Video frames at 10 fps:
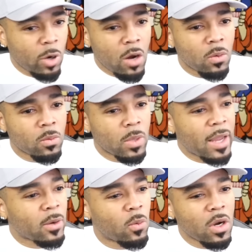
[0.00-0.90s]
Bro,
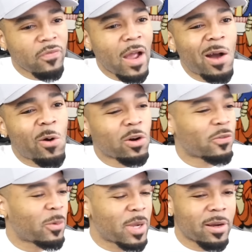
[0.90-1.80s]
like, what if I order
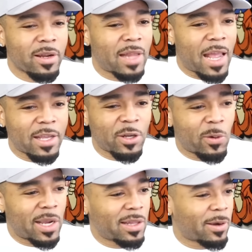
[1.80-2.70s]
from here and, like, you know,
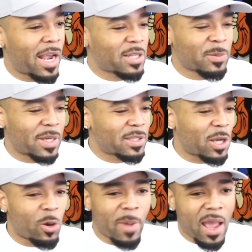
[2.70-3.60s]
Hitler hands me my
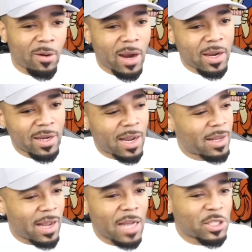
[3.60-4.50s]
to-go bag, right? And
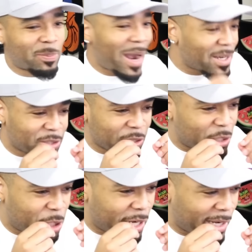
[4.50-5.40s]
I just bite into
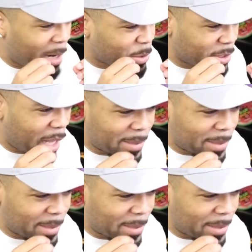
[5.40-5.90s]
the chicken and I'm just